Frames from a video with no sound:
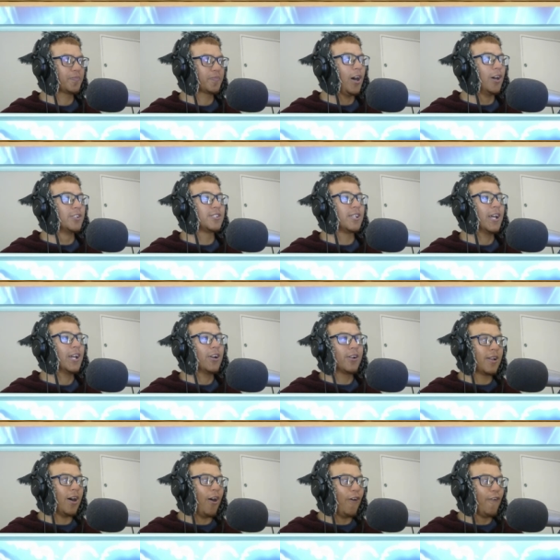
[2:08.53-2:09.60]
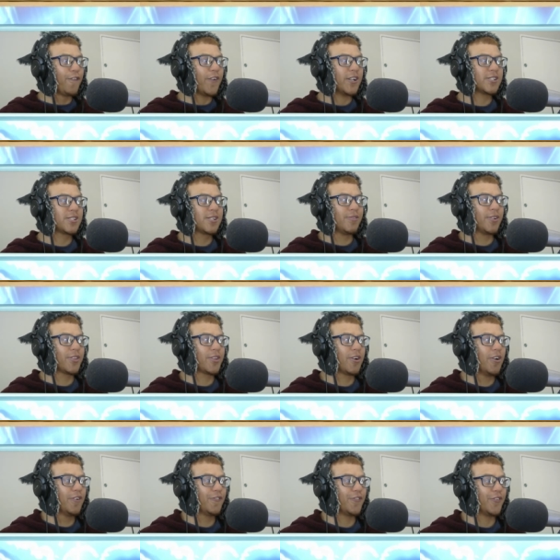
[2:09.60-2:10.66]
Oh, so they got the whole festival
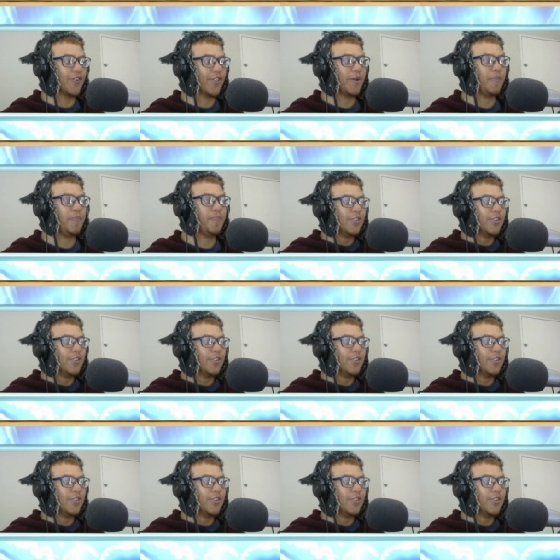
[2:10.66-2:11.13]
thrown for them.